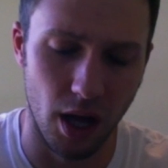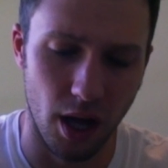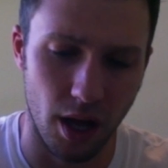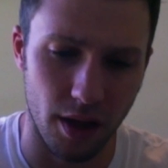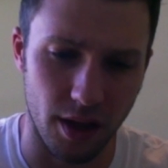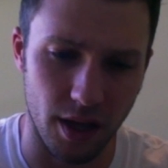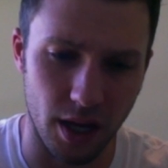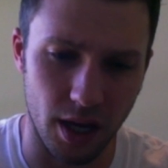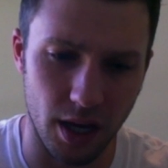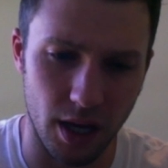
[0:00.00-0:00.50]

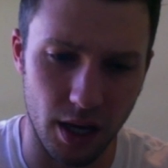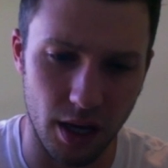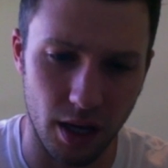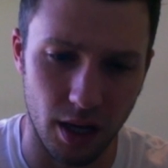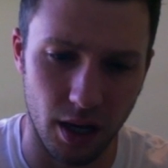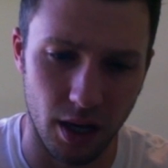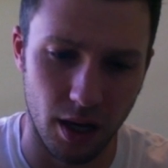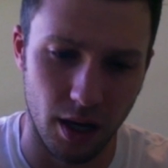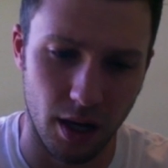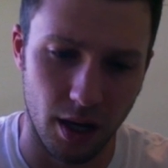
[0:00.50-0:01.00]

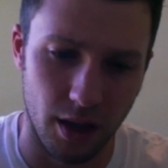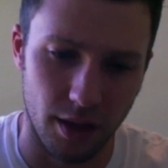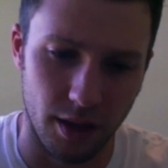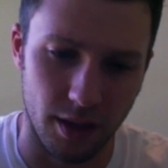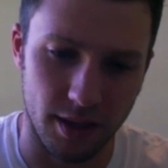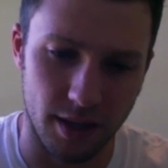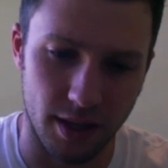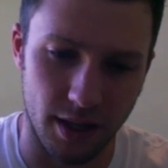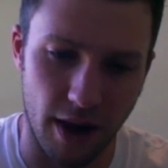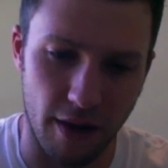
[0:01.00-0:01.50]
the
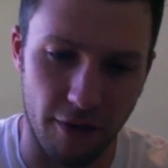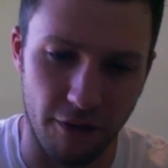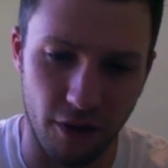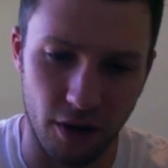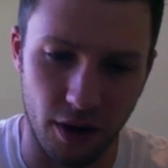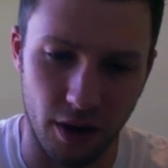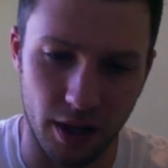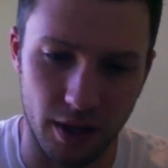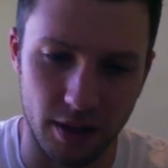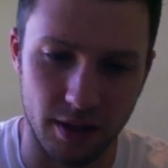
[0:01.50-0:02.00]

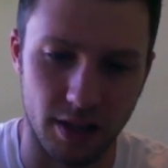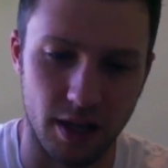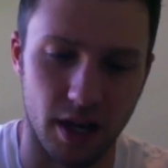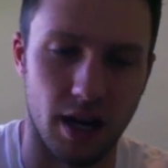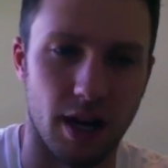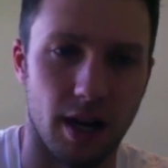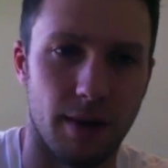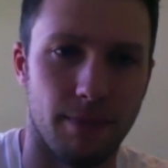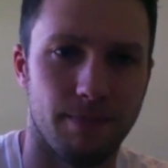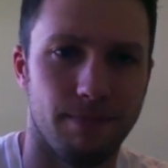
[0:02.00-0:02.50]
Synephrine is
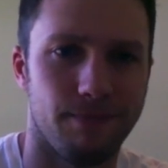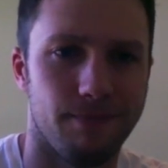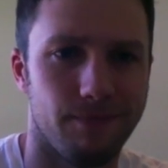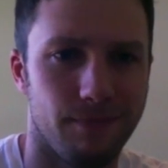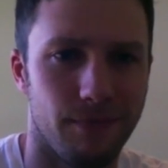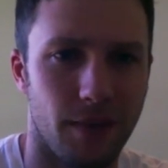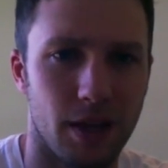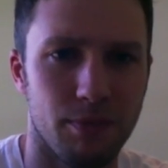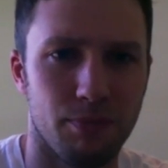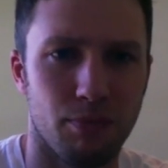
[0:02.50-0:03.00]

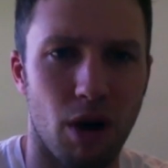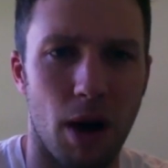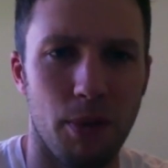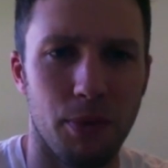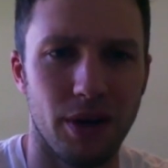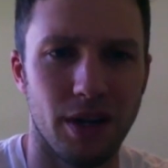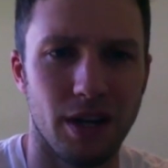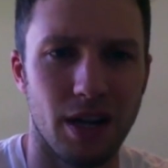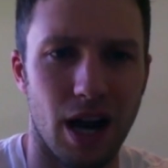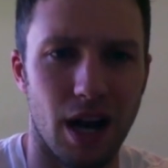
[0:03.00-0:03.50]
is
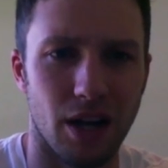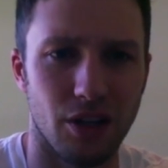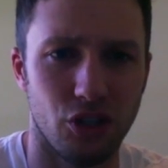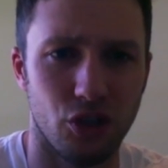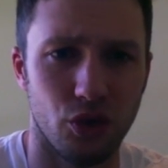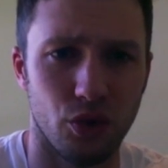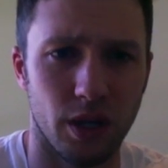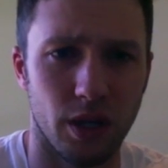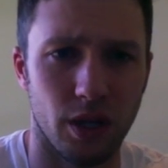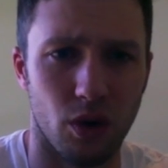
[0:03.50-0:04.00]
probably not
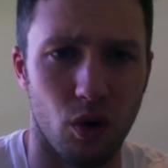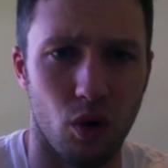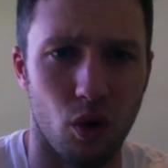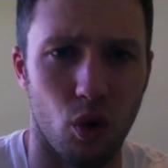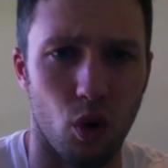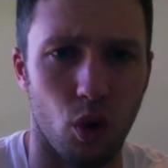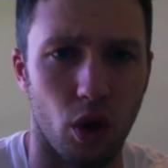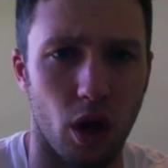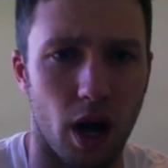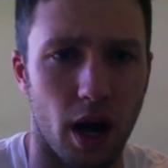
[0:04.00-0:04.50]
doing a
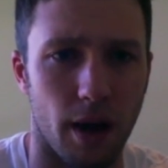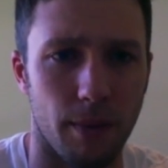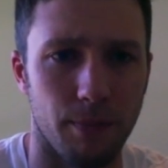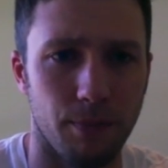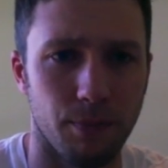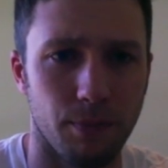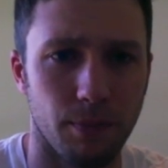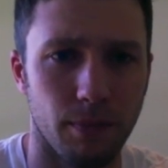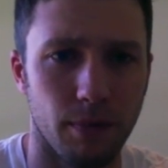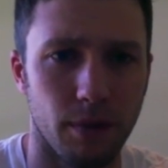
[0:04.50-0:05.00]
whole lot.
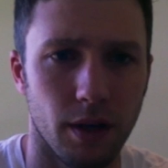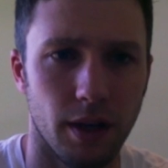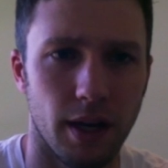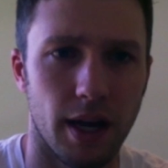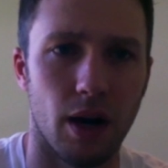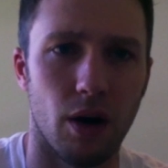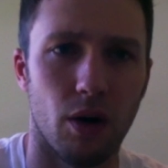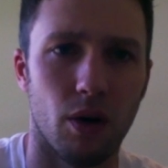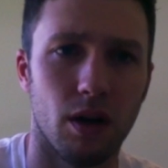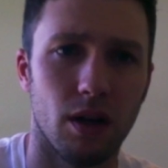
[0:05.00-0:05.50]

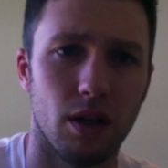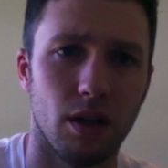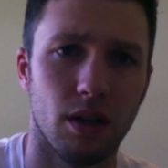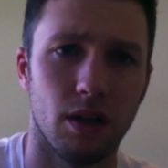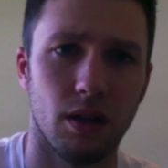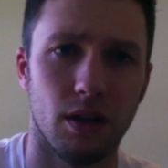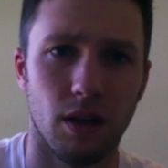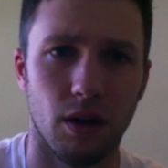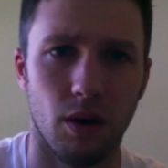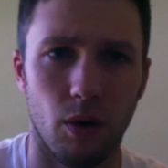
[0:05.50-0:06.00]
Now,
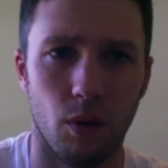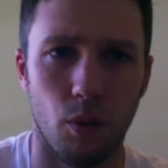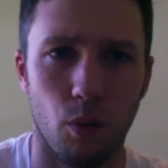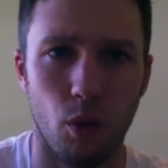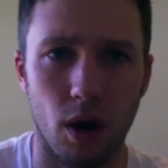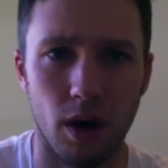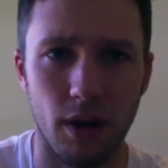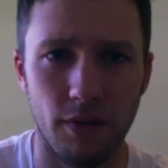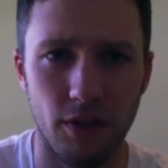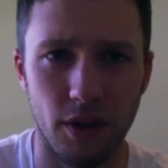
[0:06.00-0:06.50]

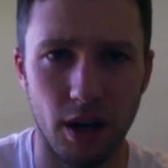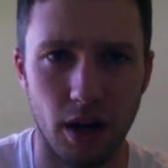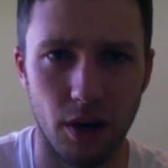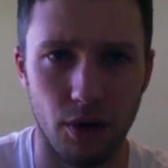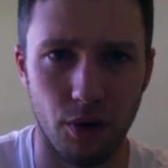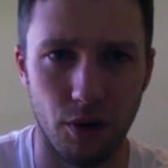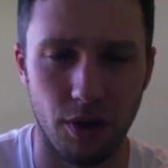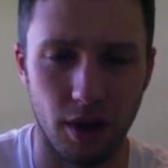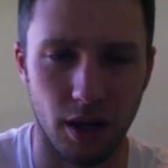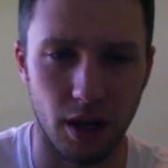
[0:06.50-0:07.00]
one of the
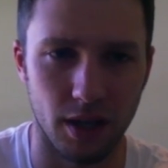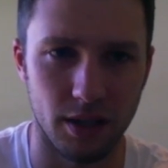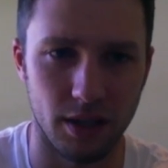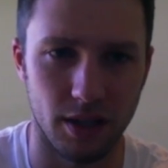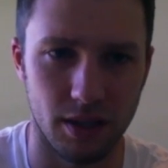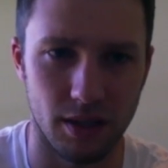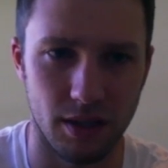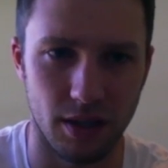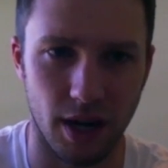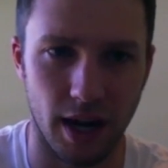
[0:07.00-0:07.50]
other things
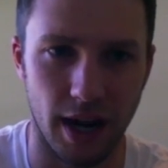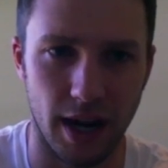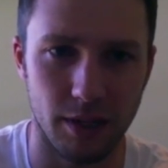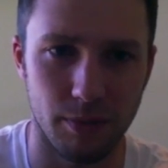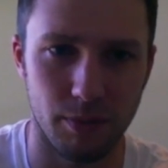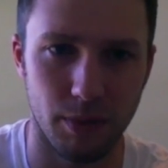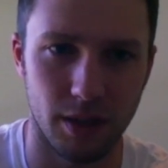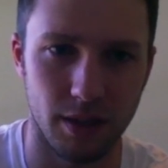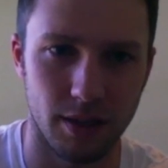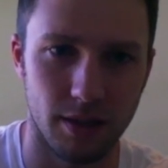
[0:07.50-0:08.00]
is there
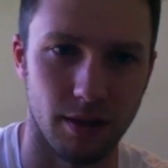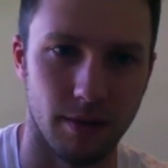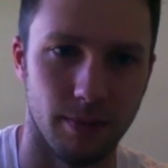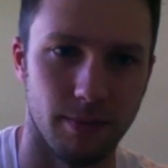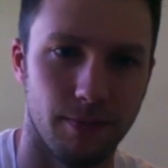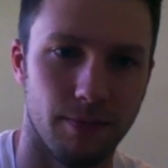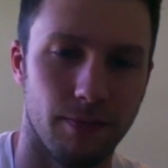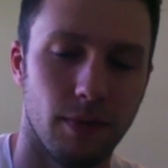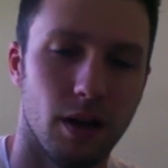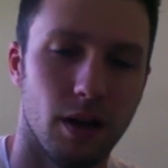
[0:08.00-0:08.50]
has been some